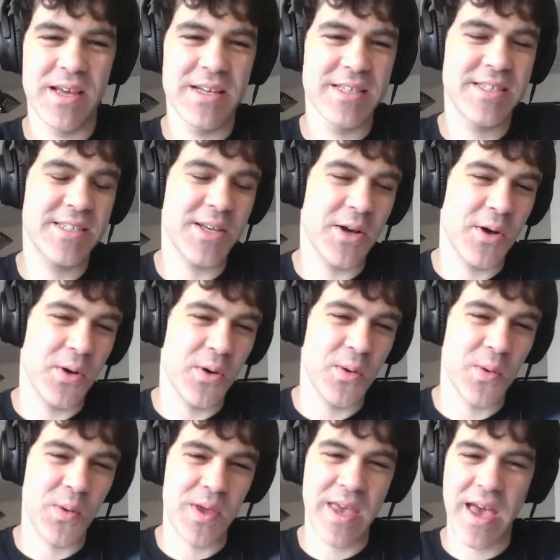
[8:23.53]

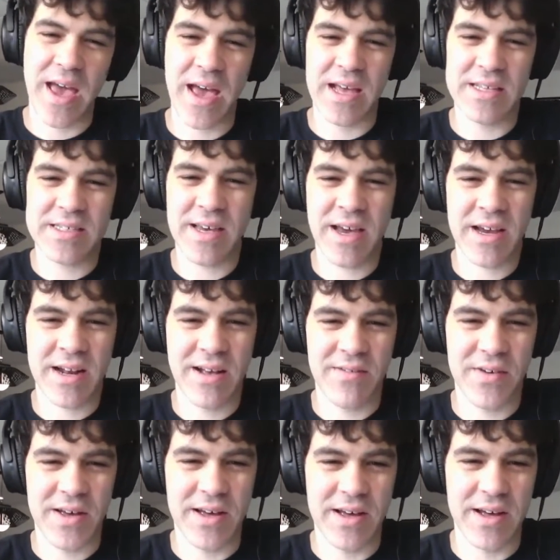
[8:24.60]
So yeah, it's kind
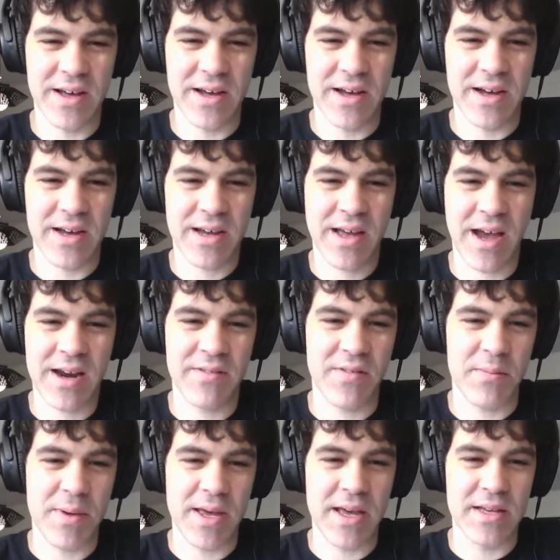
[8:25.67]
of
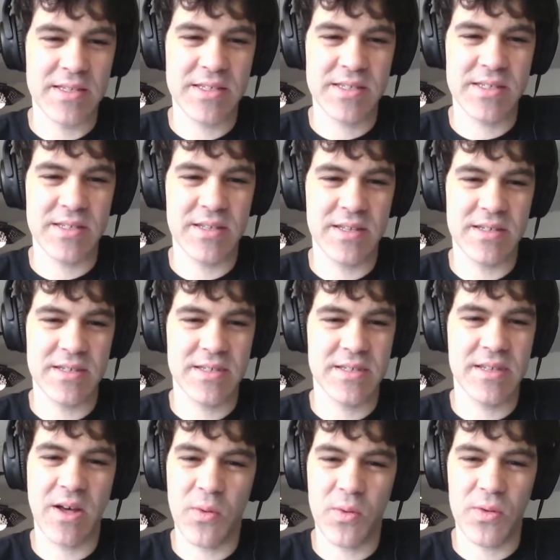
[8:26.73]
a mess,
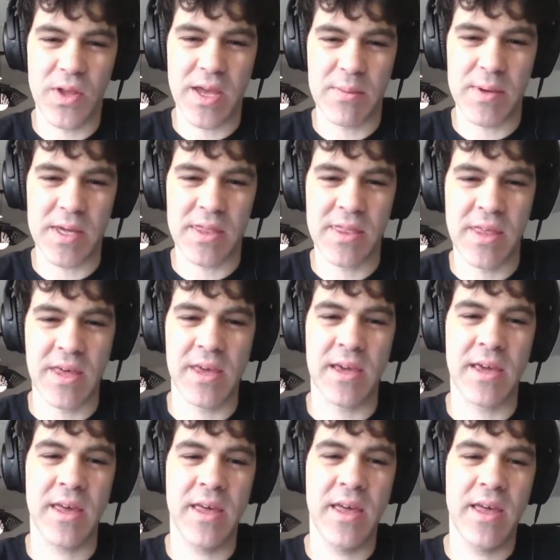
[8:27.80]
the whole naming thing.
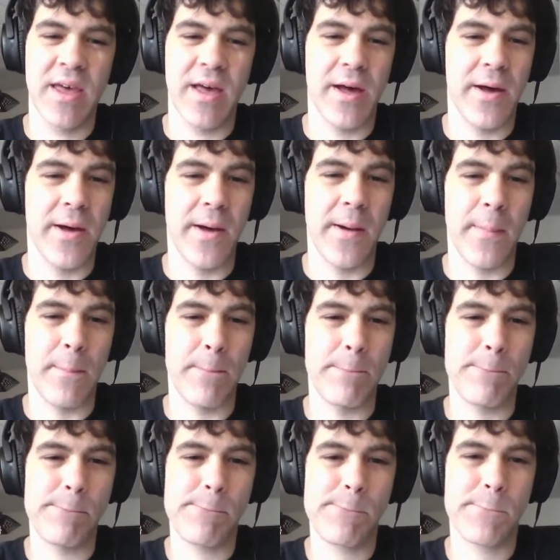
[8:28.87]

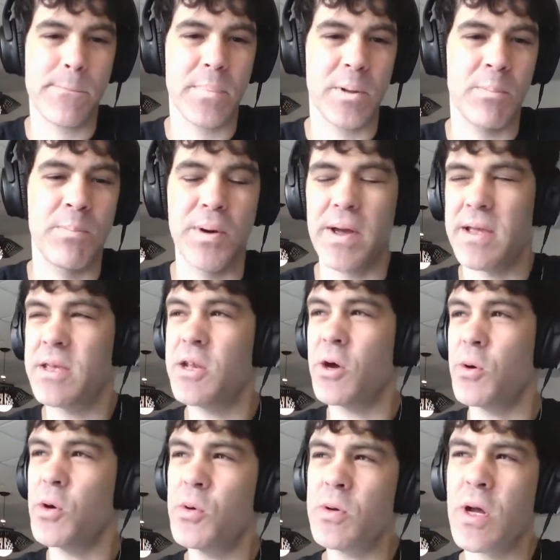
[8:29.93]
But
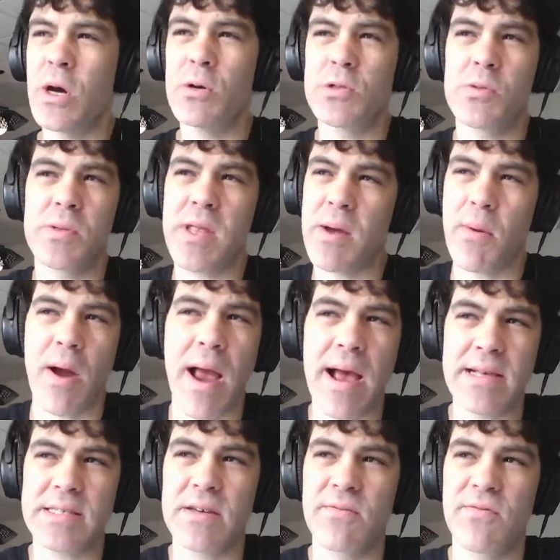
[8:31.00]
who knows what they were
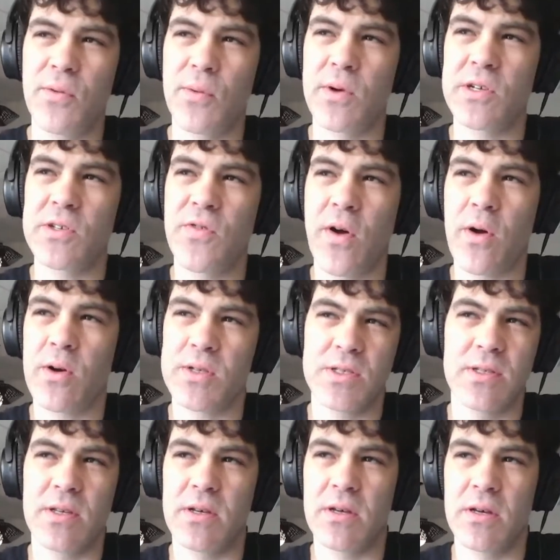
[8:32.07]
asking for as far
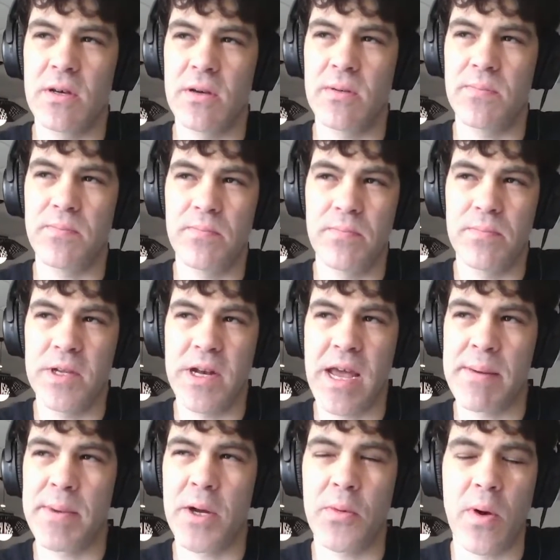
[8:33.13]
as the
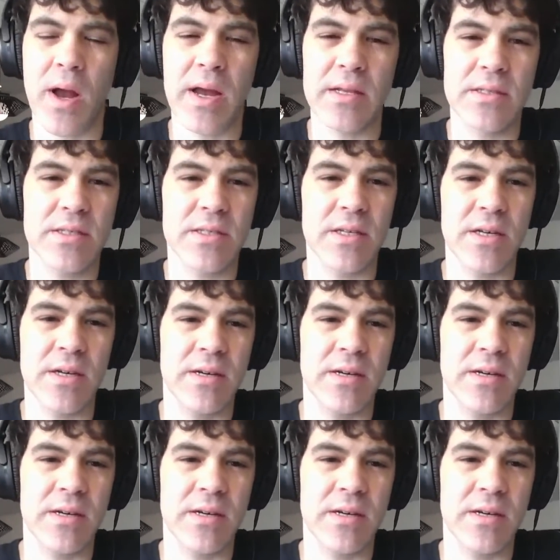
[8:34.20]
naming rights.